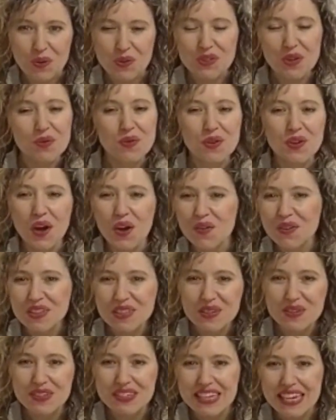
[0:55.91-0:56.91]
so you're going
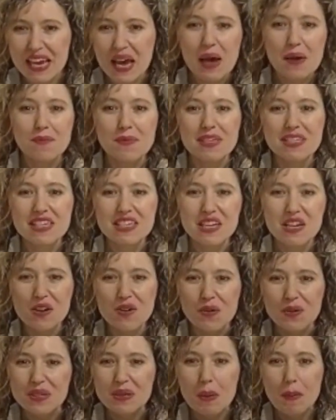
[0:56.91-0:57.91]
to see Missus
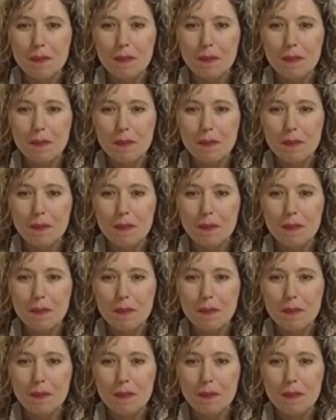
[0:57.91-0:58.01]
Lux,